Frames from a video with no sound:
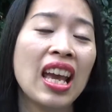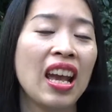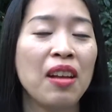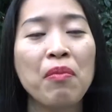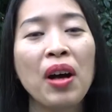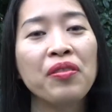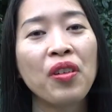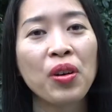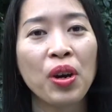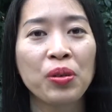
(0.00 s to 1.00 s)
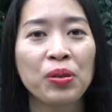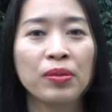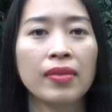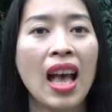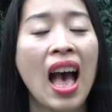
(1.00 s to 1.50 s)
in my photo.
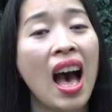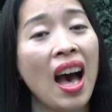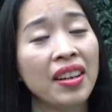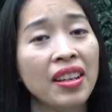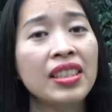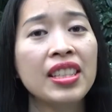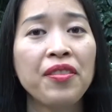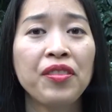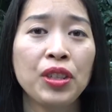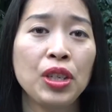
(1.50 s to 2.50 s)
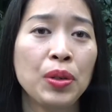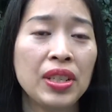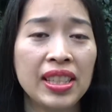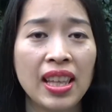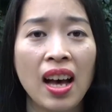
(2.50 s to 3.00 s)
Another tip for you
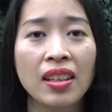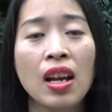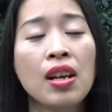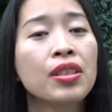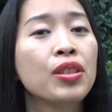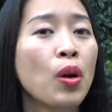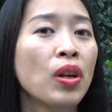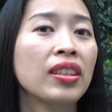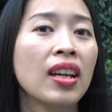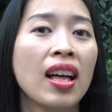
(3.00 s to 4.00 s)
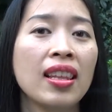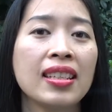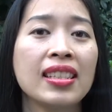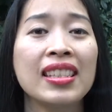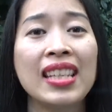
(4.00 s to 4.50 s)
is that solid
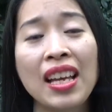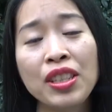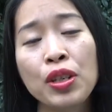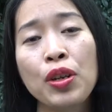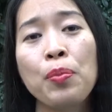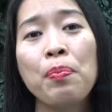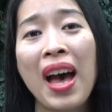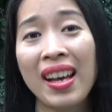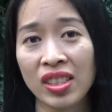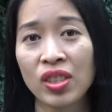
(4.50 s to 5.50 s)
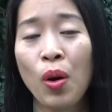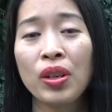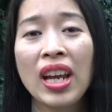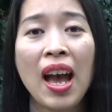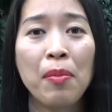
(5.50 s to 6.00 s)
colors tend to do best on
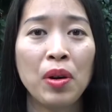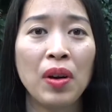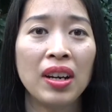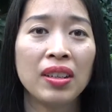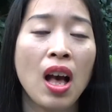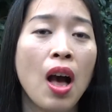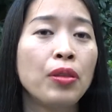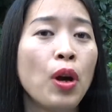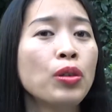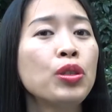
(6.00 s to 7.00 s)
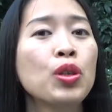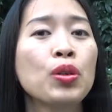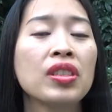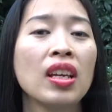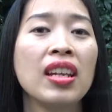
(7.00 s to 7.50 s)
camera. Don't
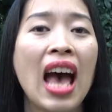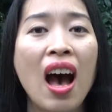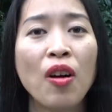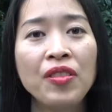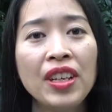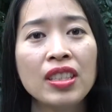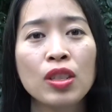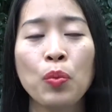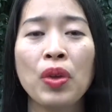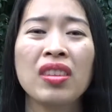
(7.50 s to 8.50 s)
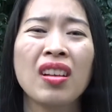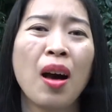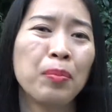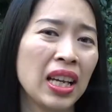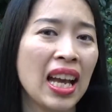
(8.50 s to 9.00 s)
choose an outfit with
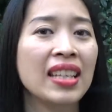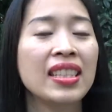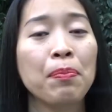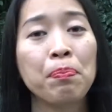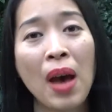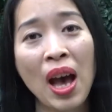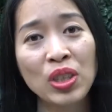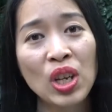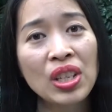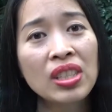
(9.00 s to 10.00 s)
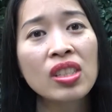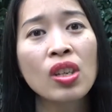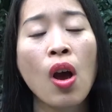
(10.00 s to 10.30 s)
complicated patterns,